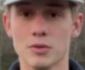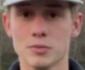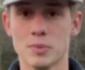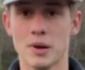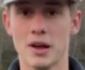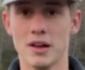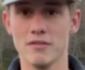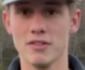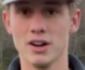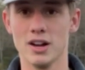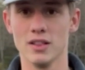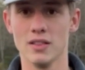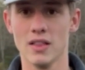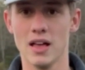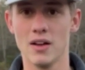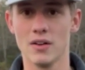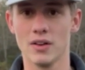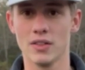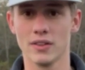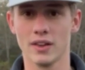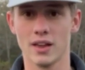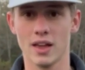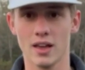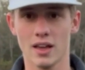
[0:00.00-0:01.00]
was probably very loud
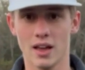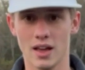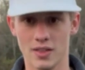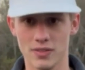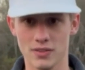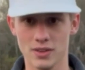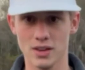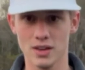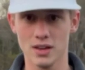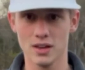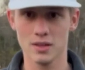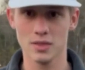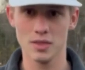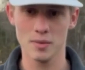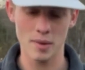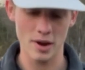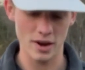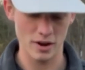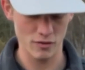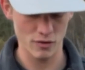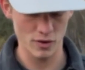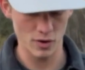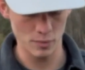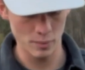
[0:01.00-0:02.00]
on the
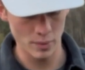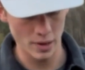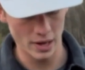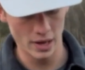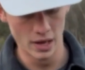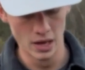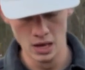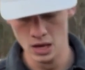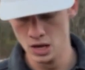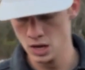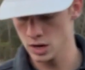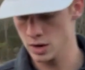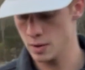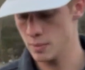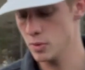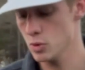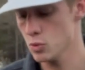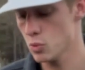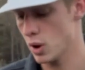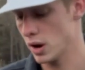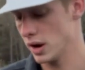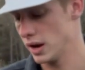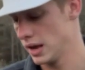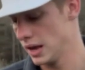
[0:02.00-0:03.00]
microphone, but number
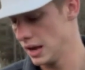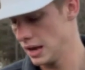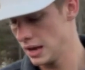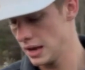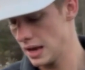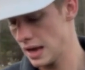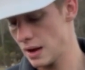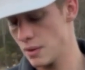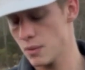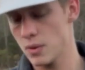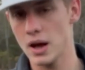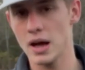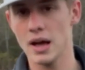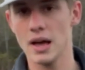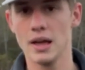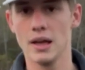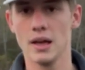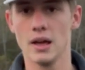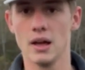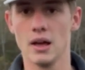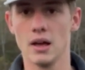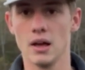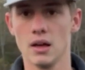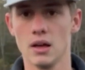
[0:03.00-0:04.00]
one, how
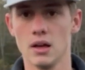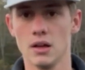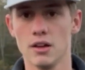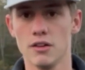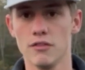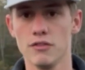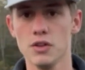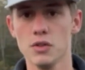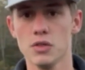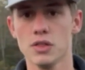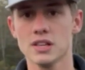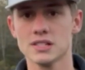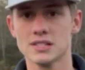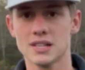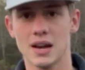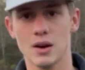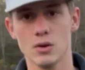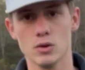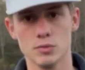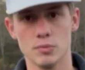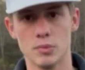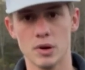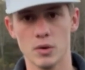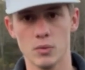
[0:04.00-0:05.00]
a few things that I
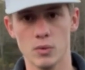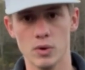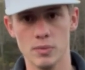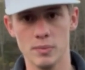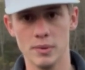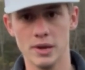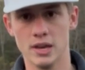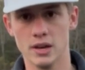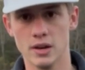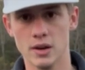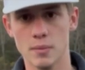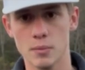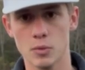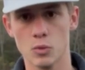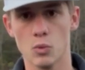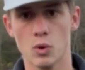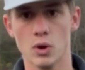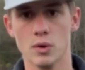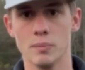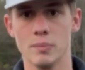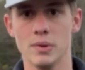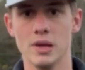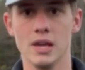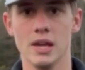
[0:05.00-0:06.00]
always bring with me. Number
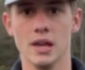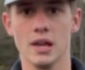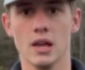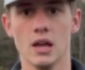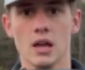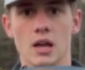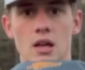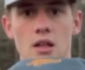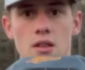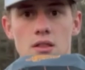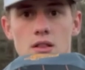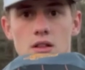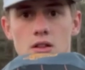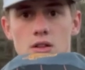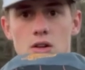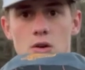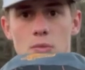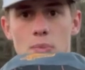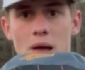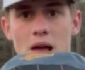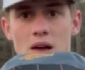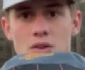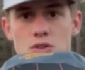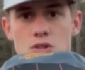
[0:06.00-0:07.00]
one being the little
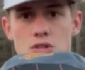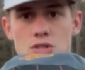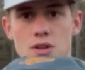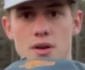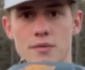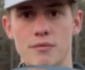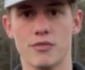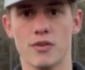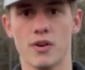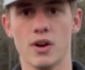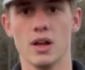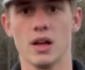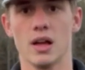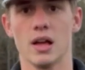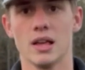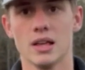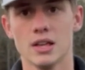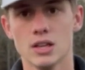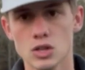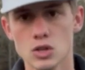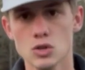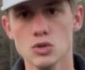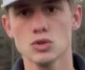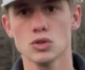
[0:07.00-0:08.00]
pouches up front.
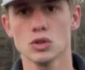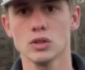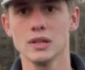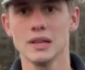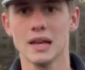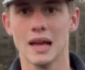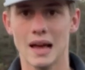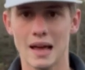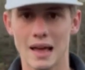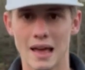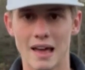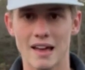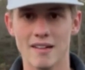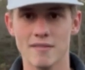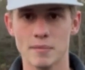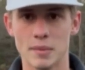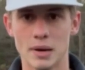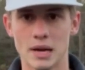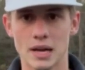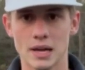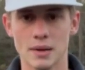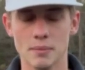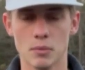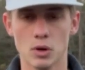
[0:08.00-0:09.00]
Usually I have
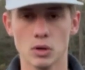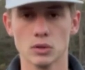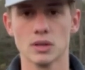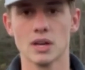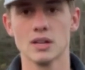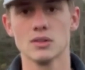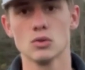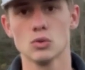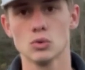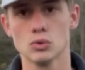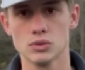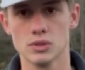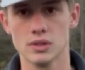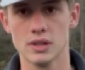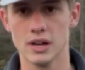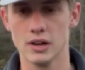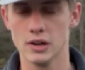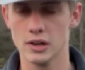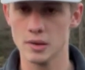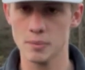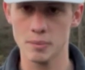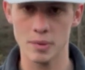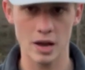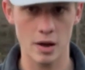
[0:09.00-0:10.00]
my multi-tools in there.
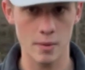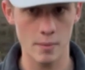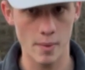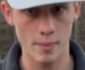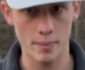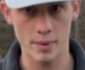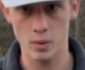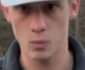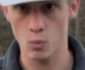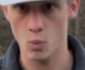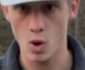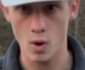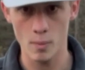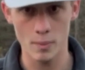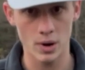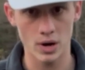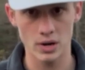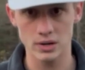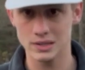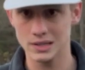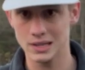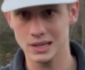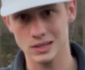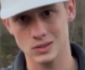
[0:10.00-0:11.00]
You can pick them up at
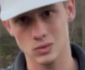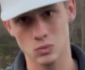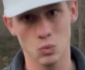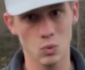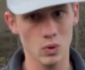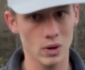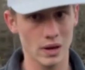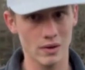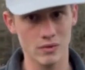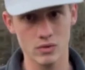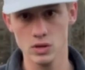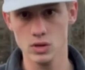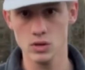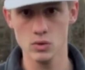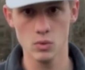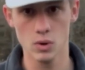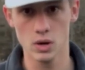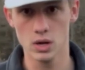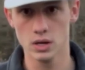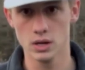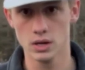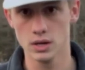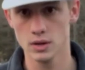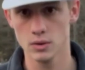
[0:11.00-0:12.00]
Walmart, Dick's, wherever
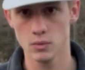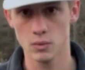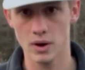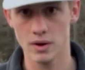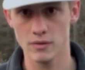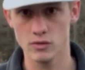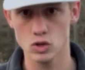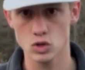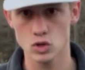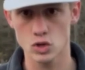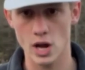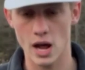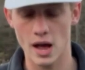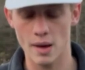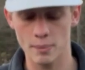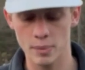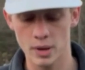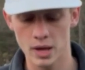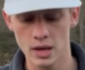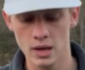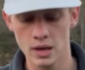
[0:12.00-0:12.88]
you shop.